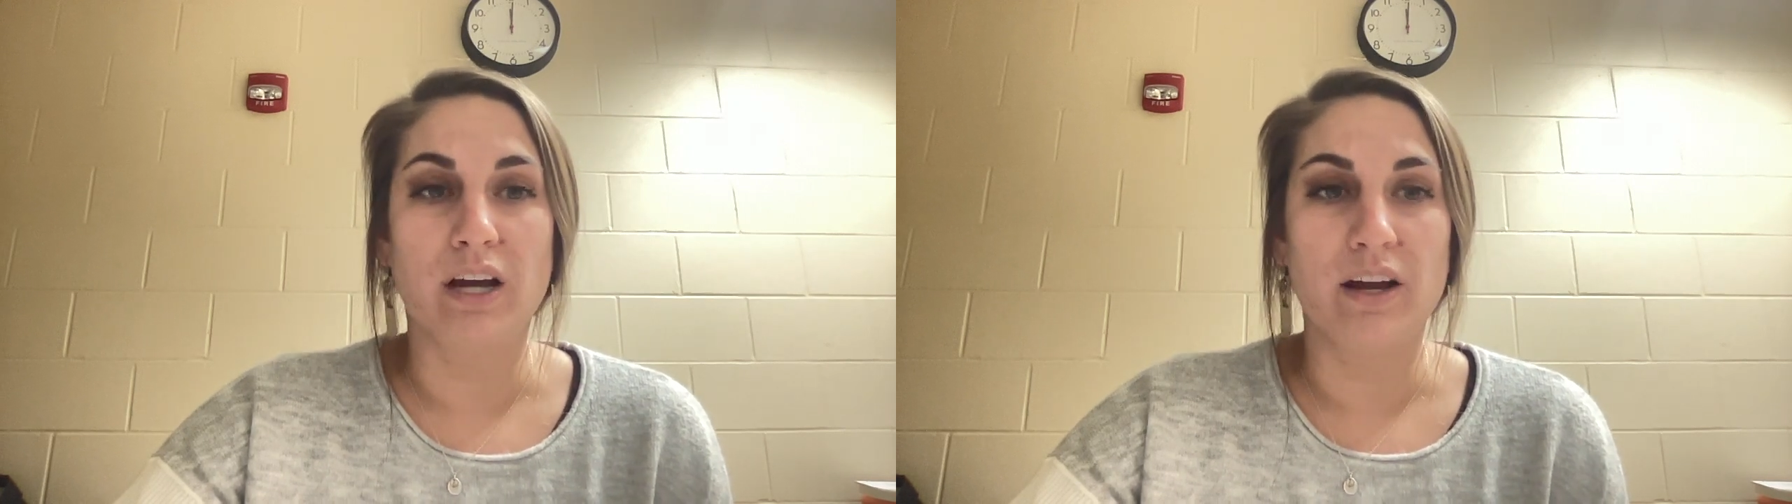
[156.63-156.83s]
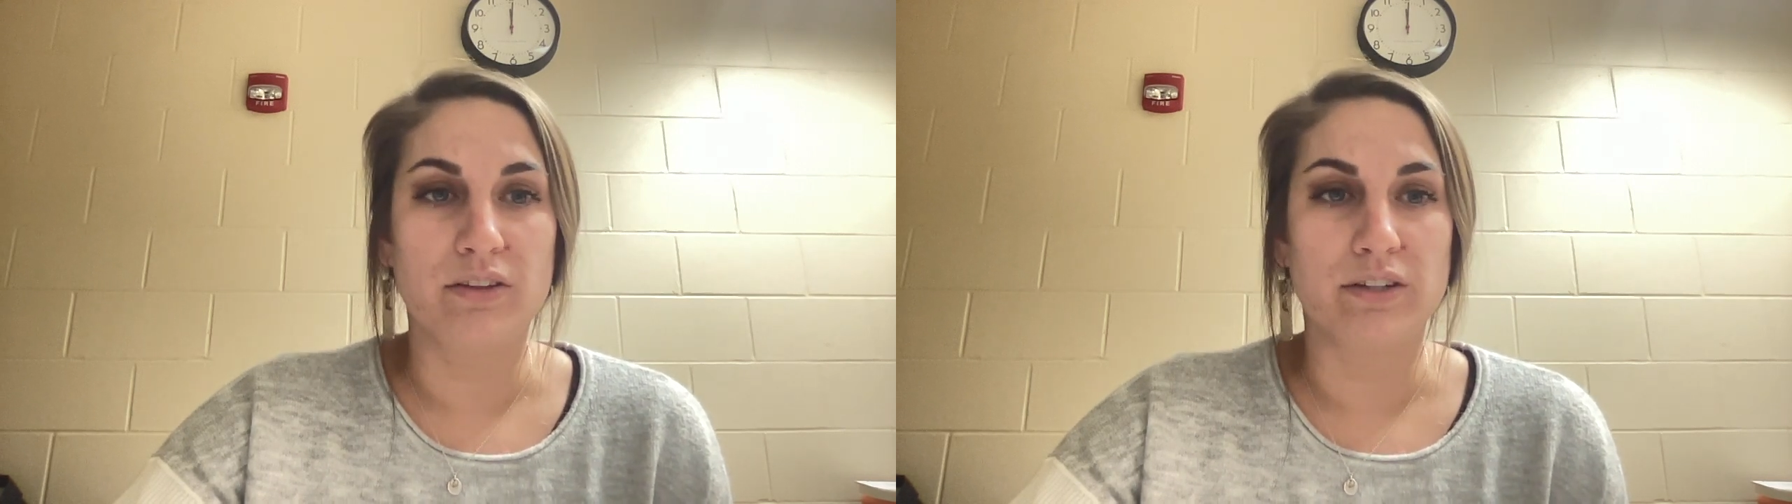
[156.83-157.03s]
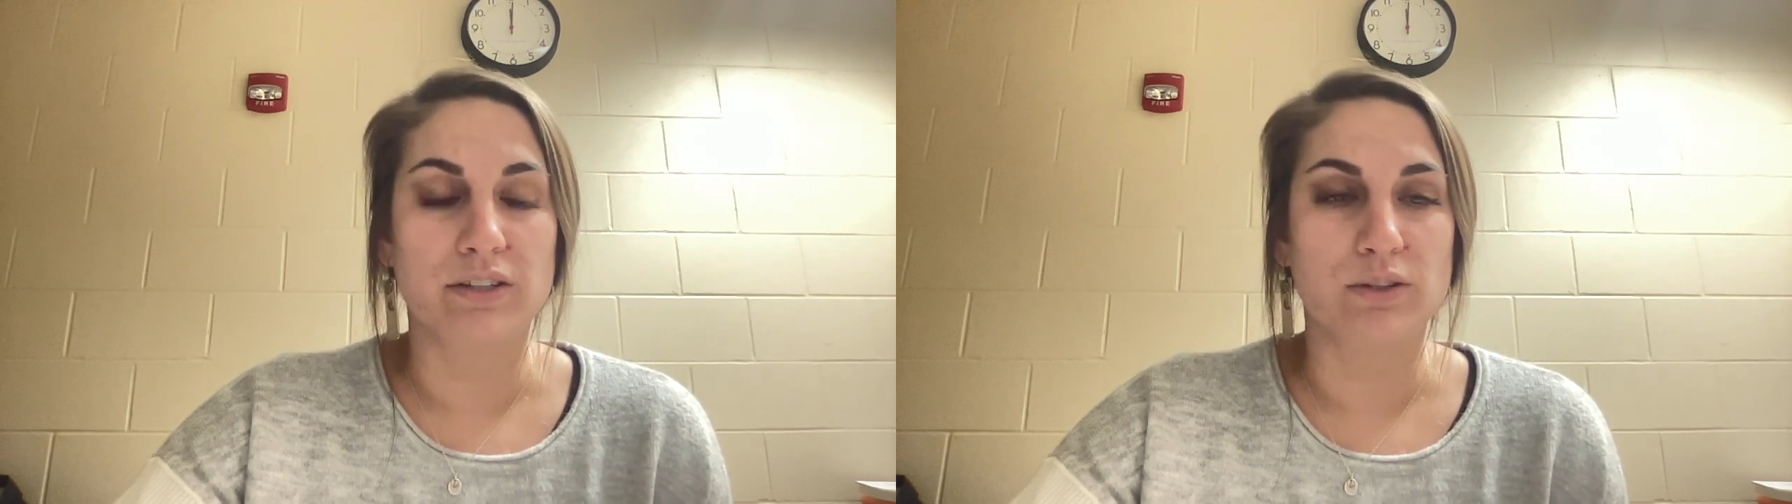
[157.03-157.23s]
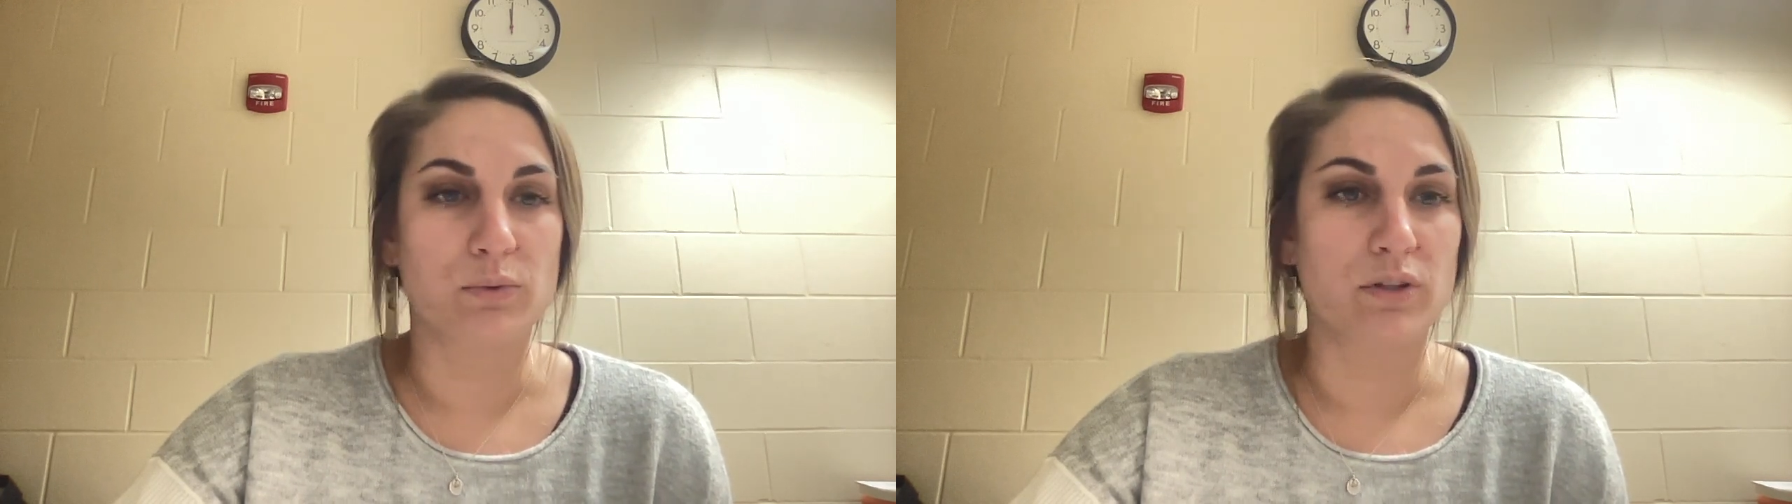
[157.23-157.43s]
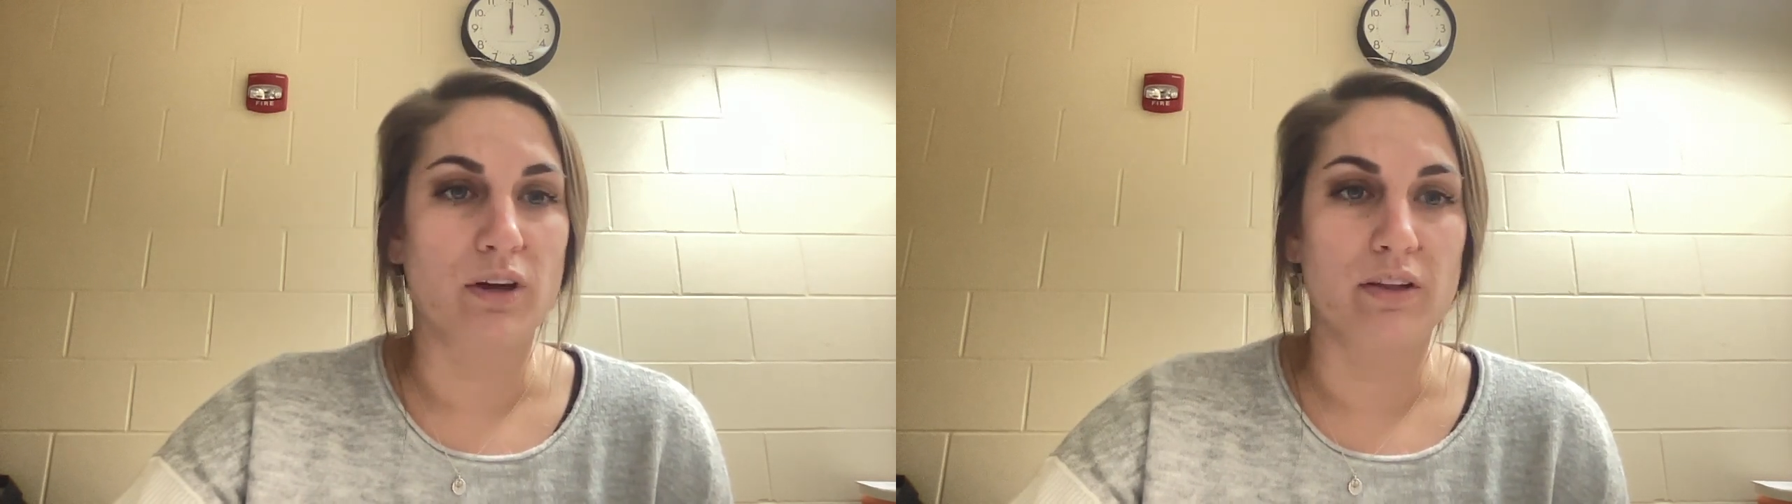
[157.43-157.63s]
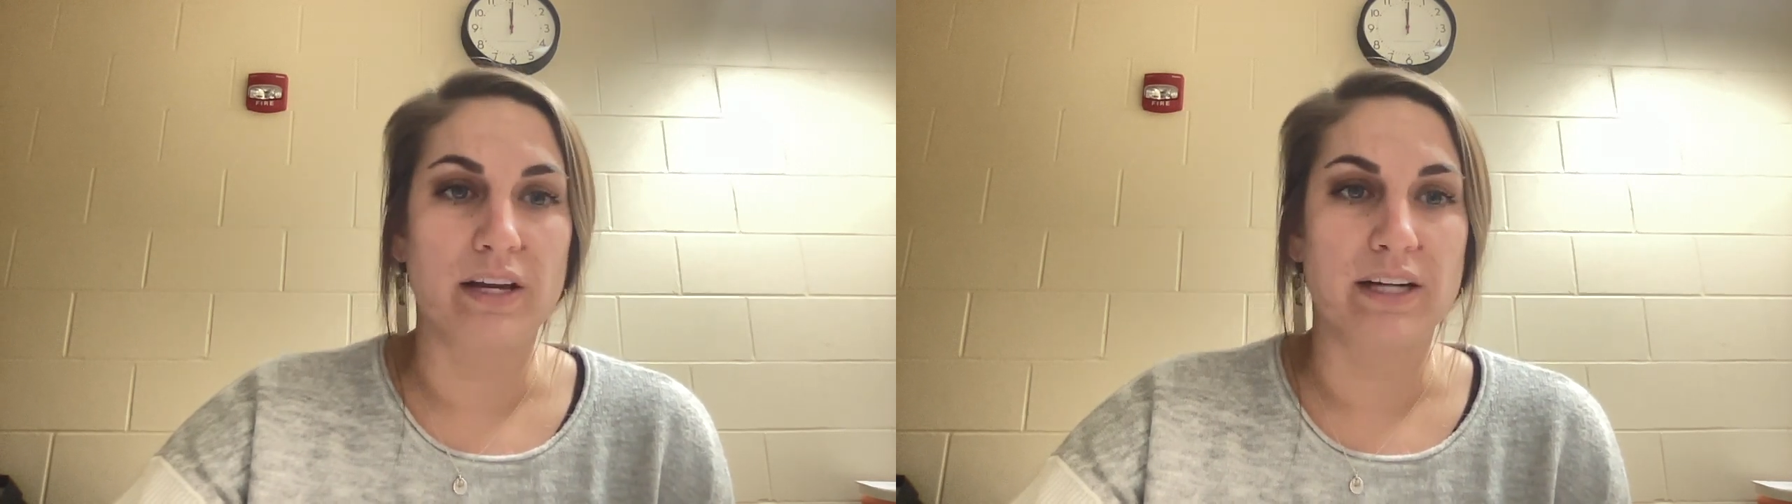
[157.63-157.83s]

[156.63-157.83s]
others with all the